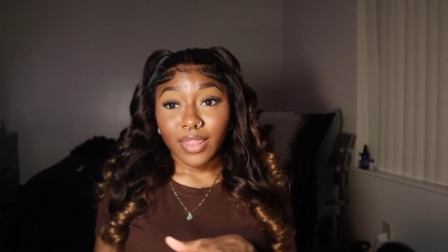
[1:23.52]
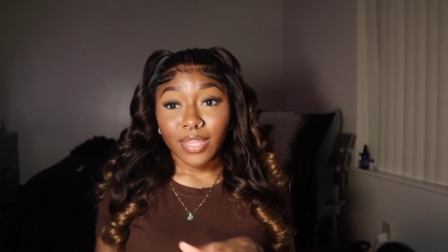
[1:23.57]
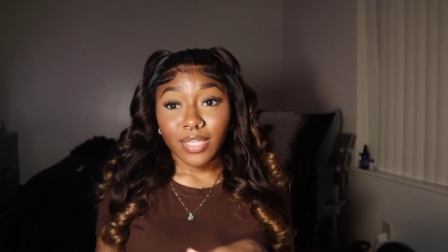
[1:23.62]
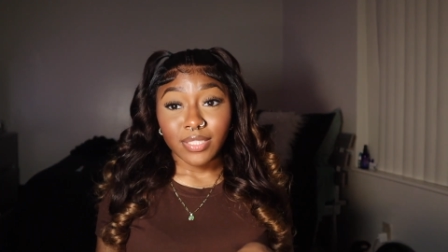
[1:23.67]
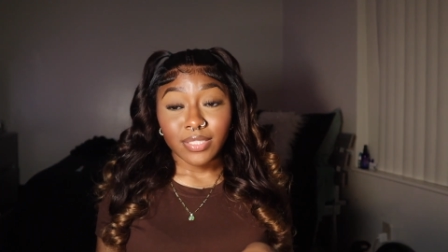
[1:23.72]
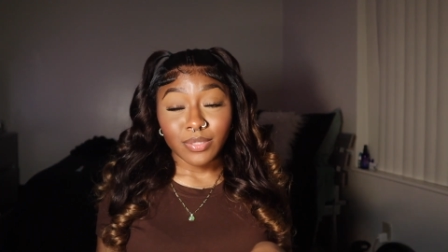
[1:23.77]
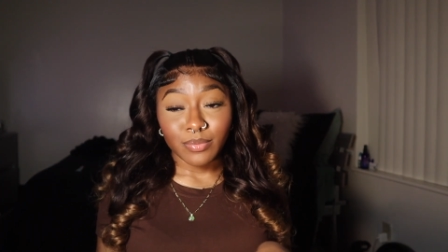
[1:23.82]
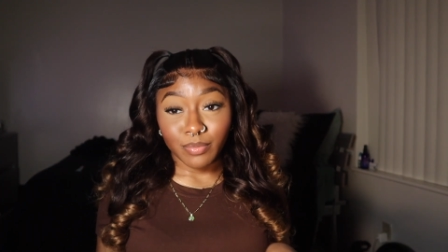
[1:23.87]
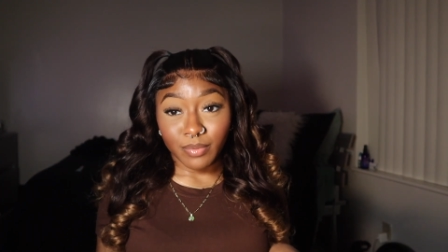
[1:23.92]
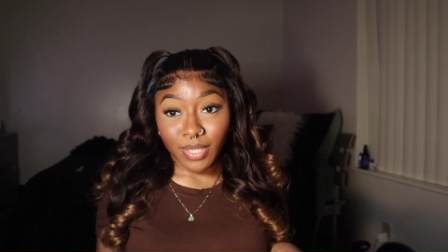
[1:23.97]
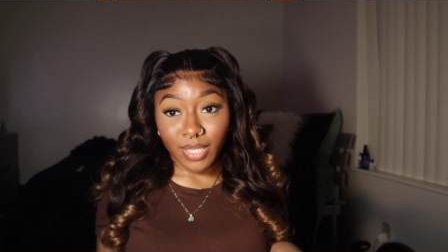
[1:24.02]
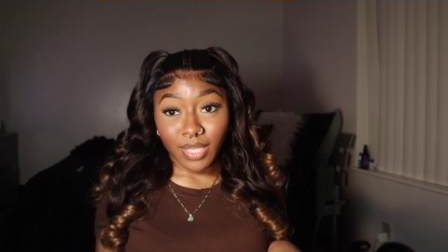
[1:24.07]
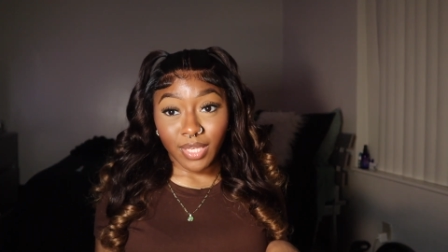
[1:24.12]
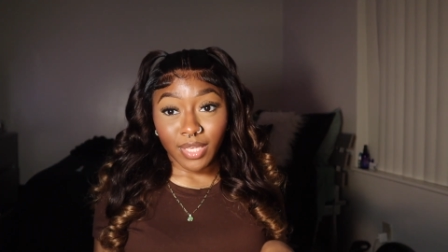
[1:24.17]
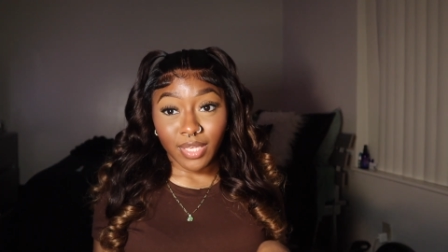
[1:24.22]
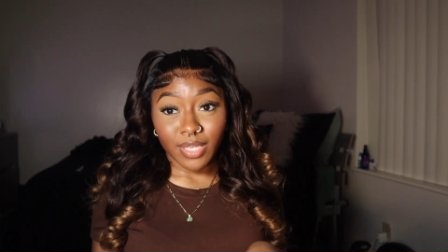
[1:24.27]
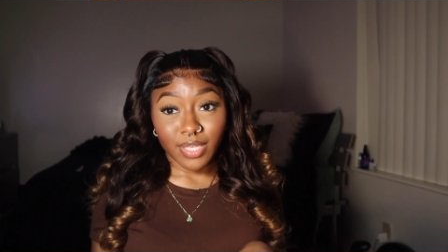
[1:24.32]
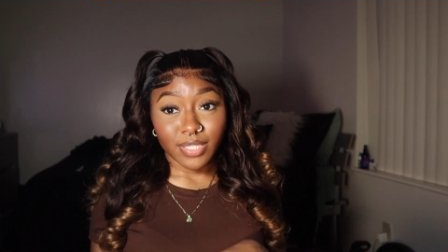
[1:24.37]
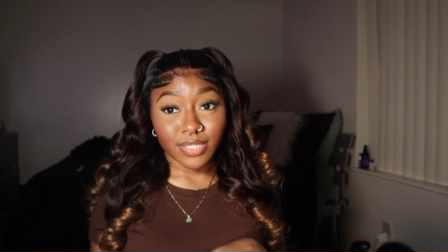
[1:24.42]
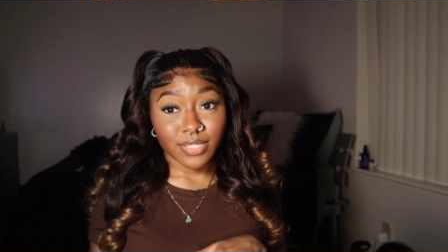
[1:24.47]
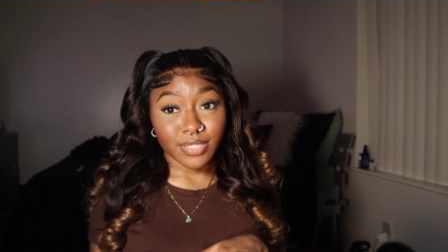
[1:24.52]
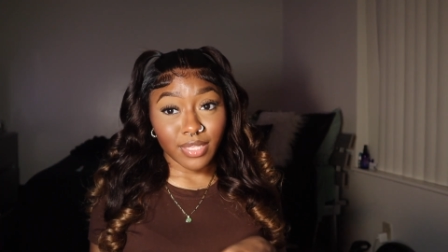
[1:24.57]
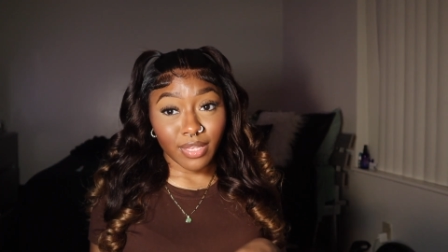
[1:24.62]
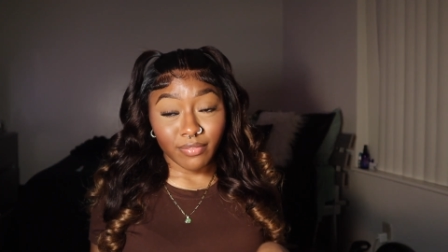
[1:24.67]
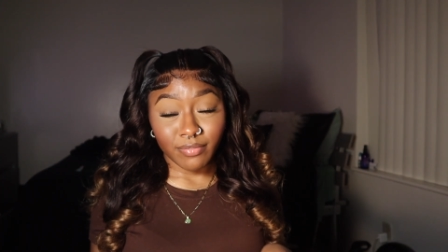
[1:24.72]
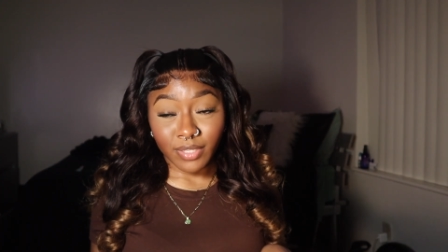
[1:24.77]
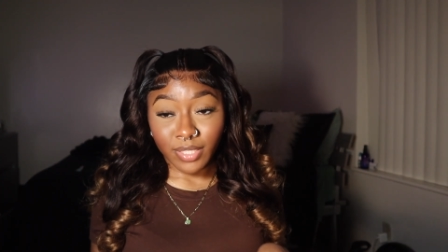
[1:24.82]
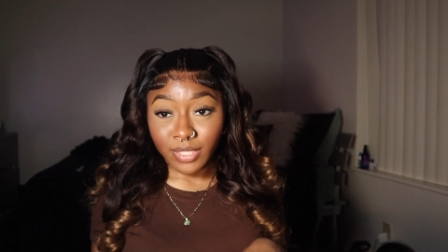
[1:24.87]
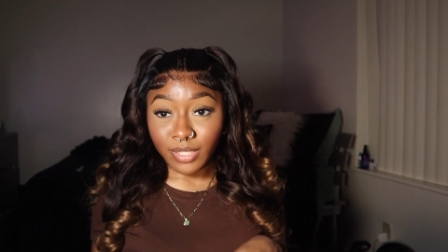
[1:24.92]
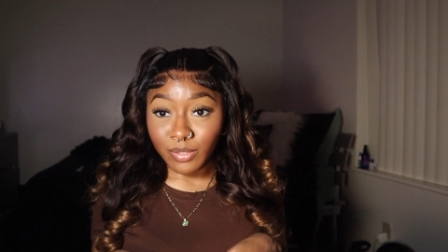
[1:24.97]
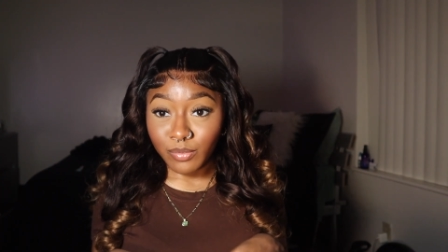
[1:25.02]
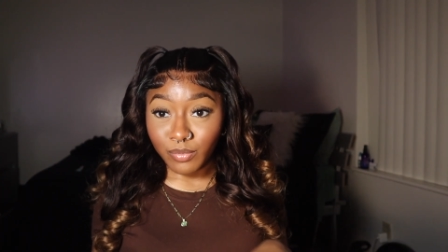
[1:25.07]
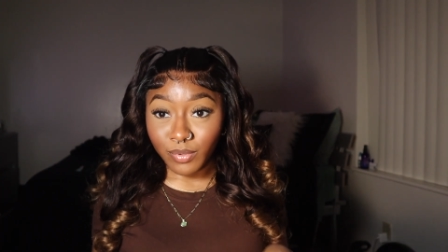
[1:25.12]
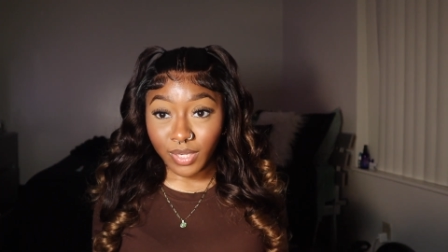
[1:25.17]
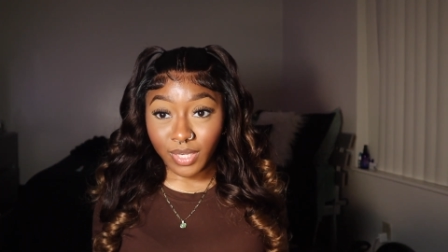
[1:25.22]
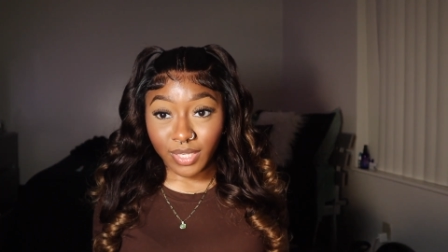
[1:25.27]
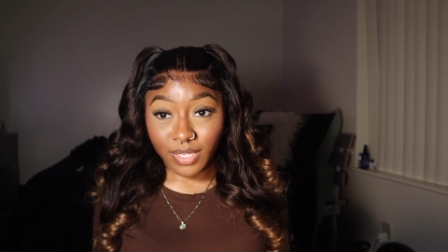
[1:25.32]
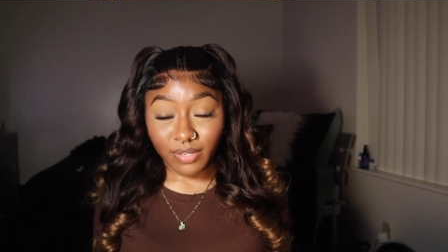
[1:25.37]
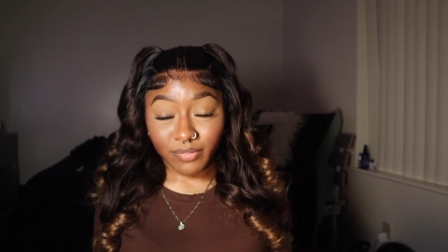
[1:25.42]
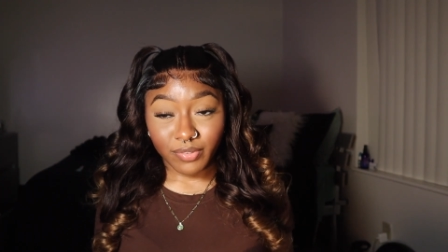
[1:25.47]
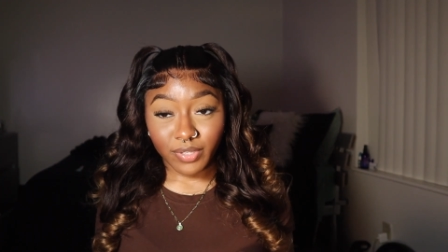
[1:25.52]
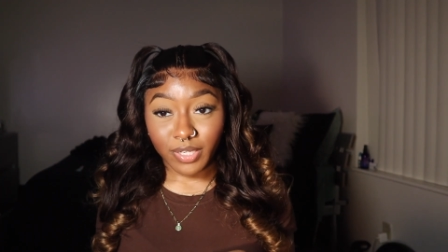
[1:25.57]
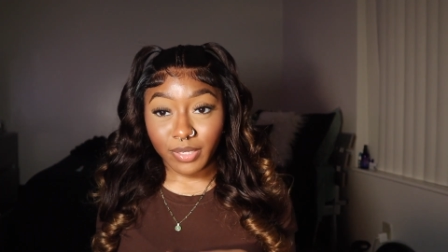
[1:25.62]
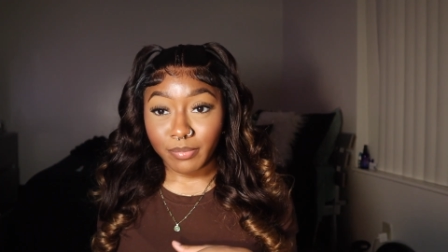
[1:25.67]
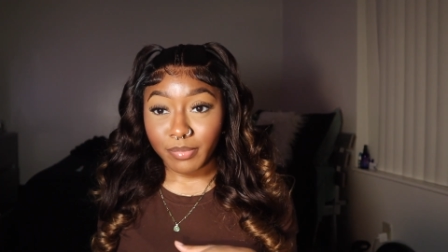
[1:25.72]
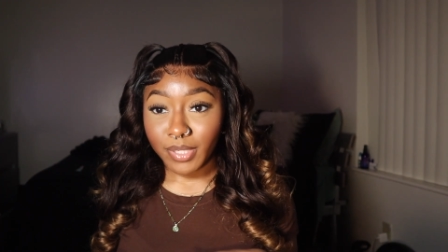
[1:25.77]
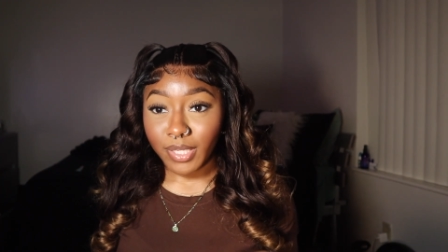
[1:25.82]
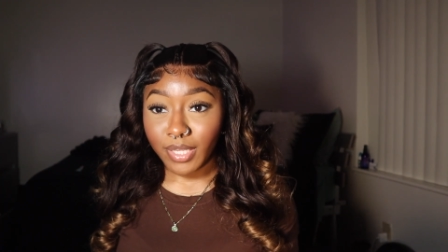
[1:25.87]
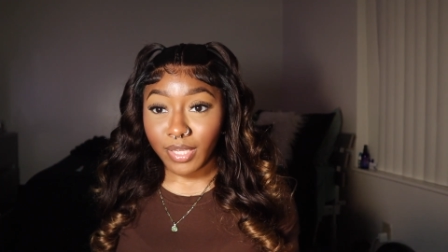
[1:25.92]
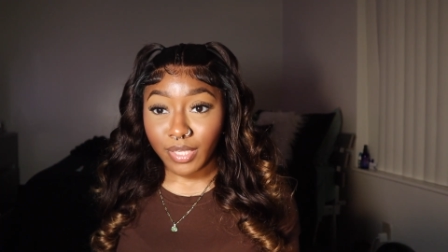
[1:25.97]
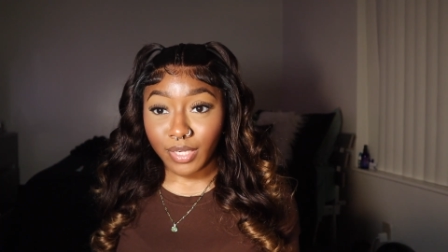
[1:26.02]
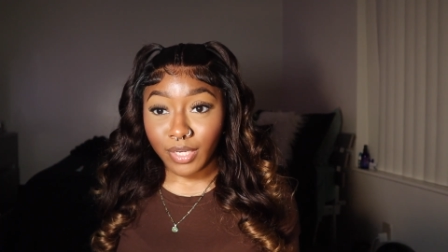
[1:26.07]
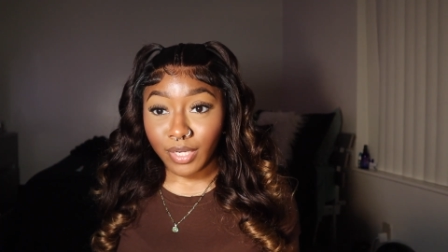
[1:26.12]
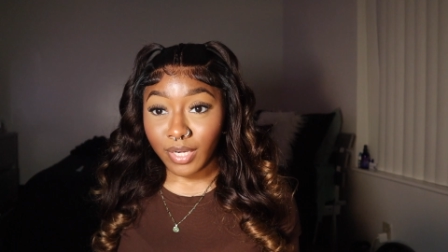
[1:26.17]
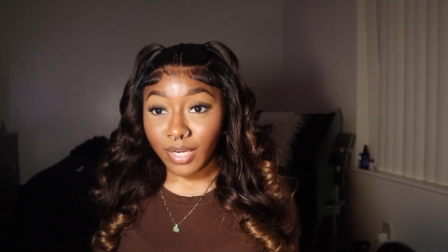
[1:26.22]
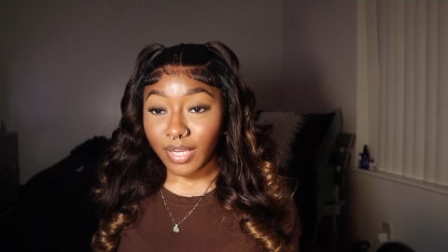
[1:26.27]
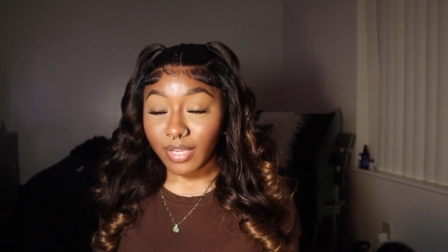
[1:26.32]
This wig is definitely one if you're a beginner,